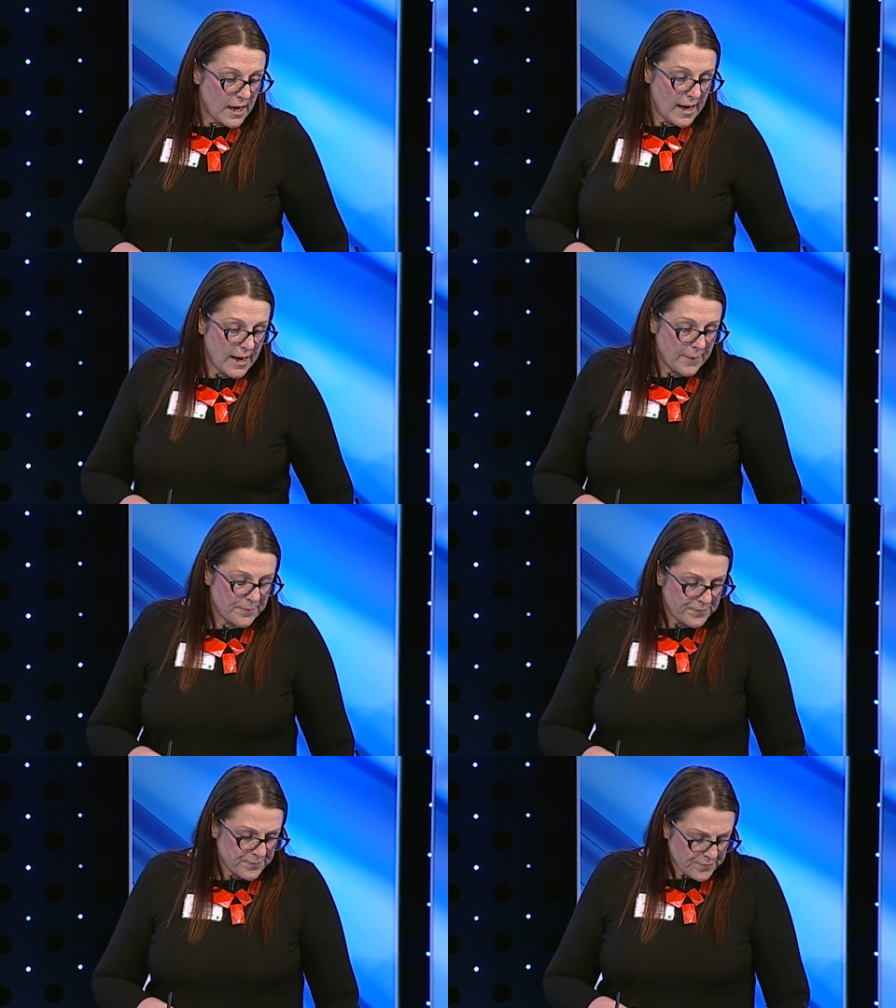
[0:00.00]

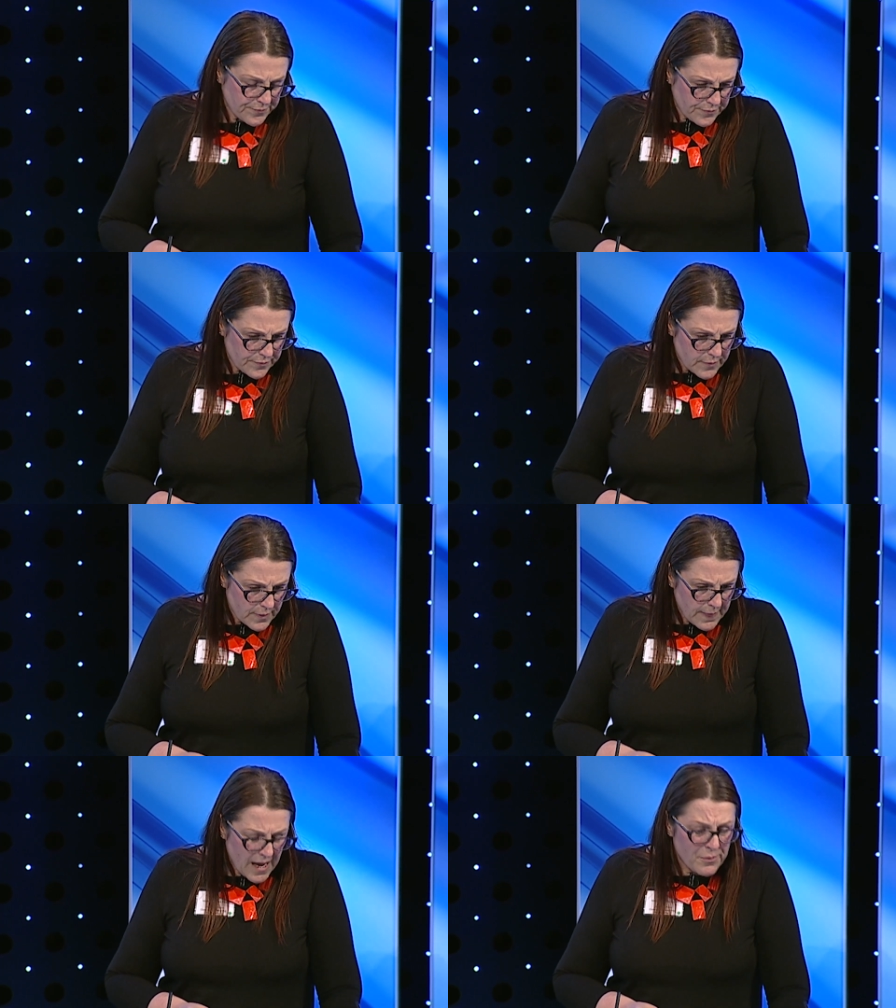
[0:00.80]
I
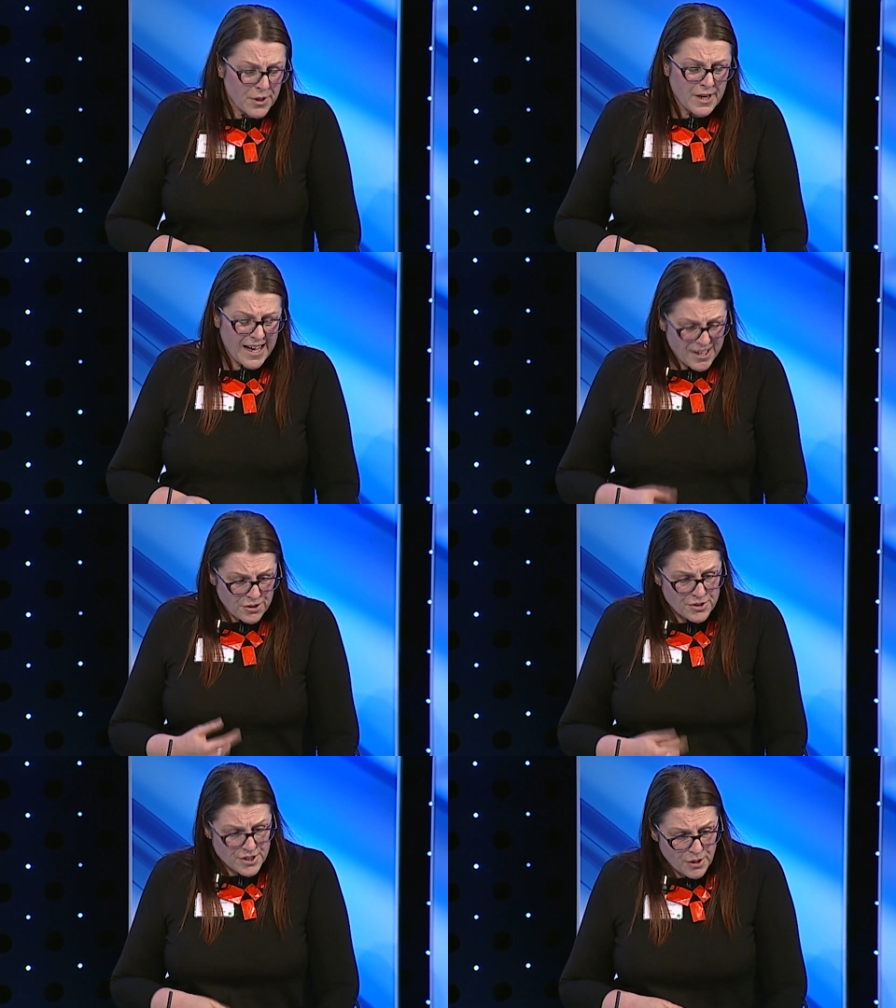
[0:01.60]

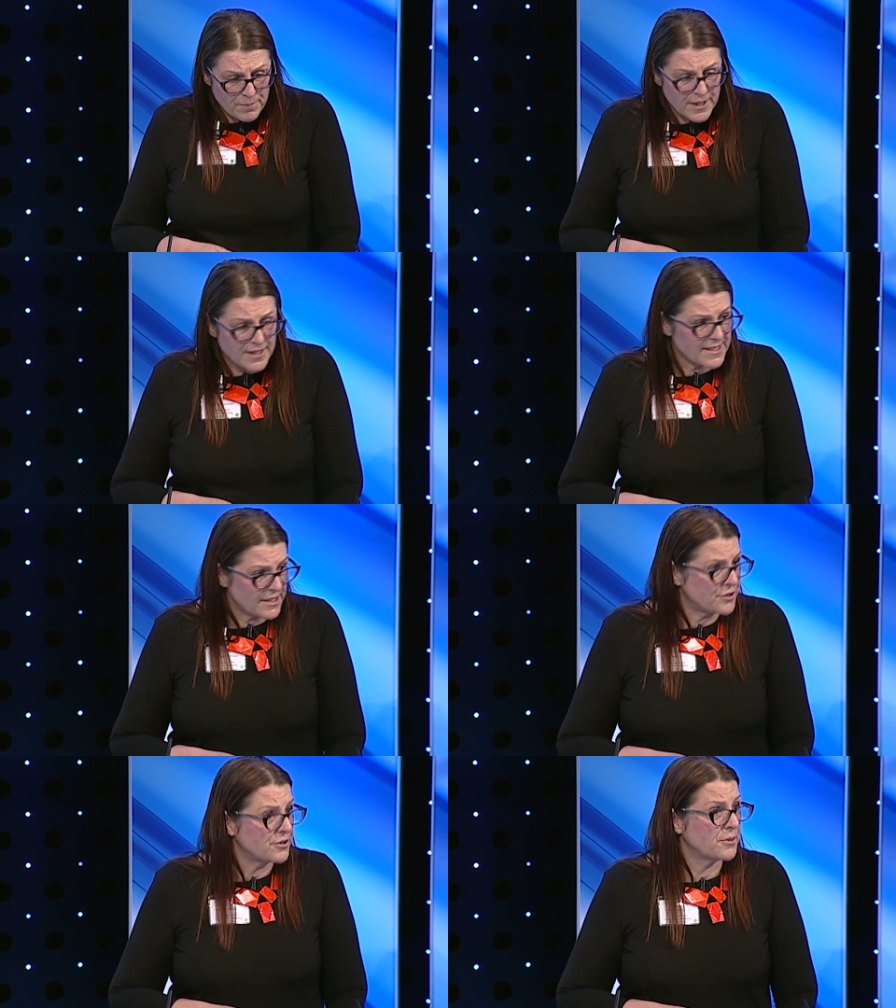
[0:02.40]
also
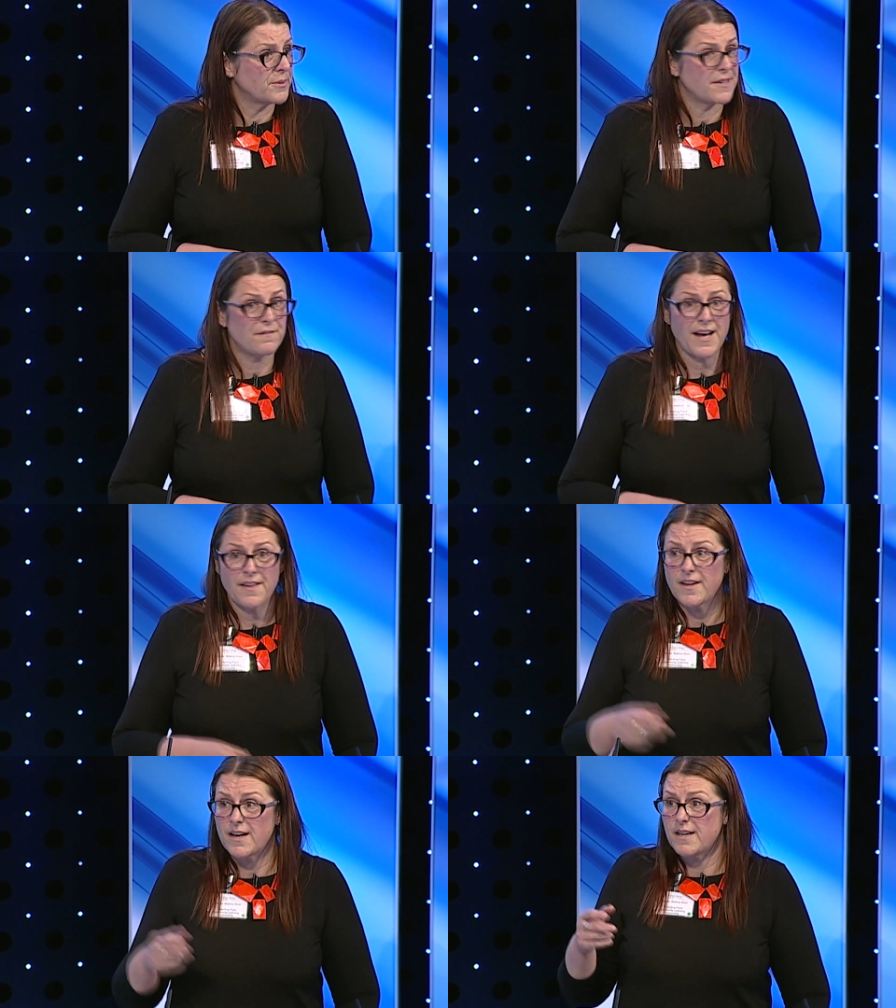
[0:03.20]
personally struggle with the
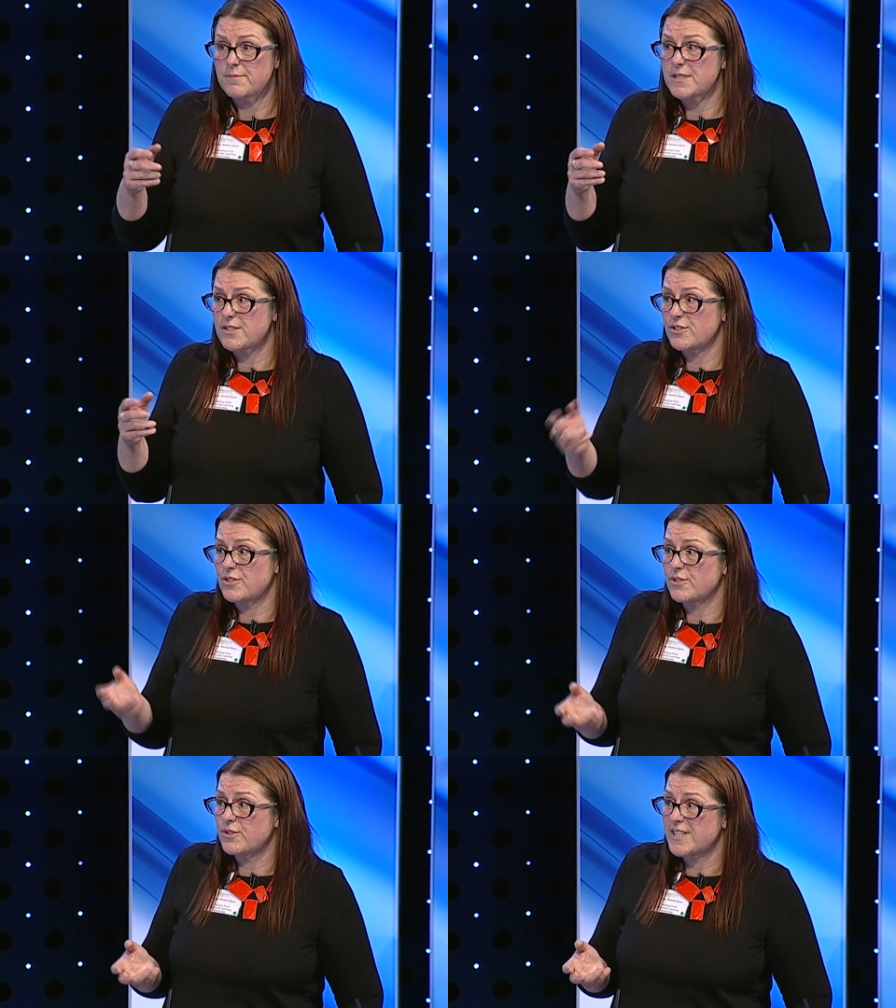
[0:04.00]
fact that I'm
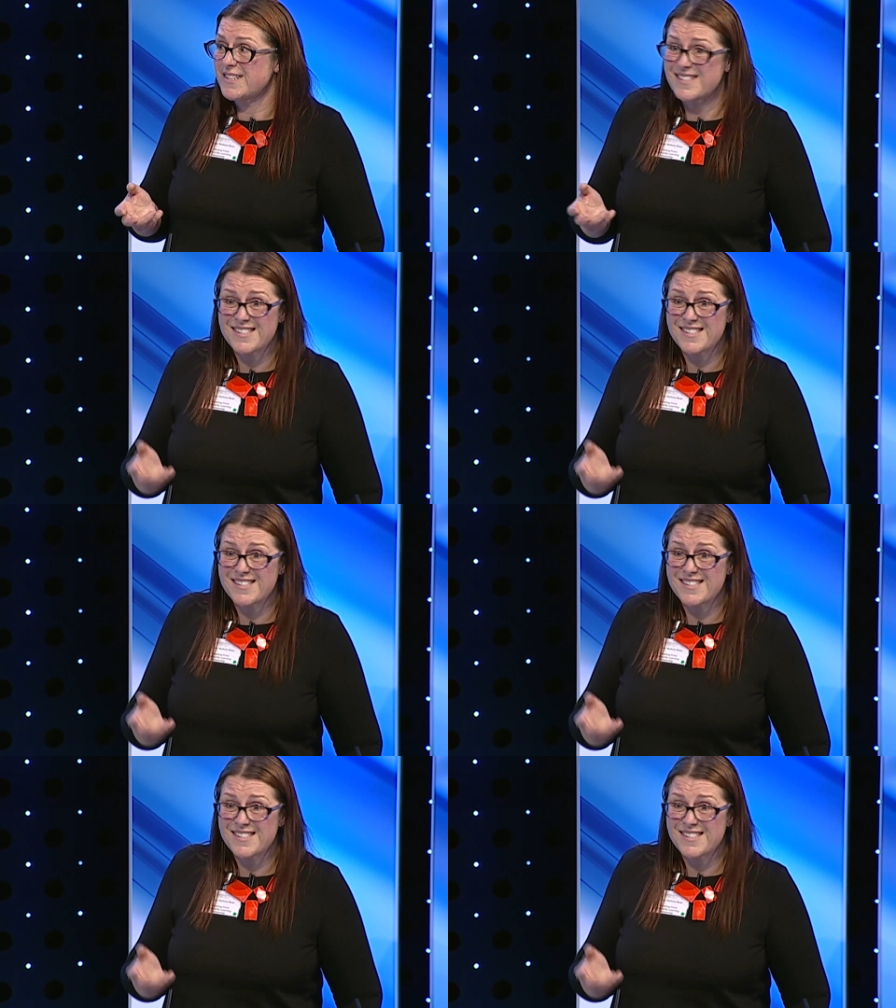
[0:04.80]
stood talking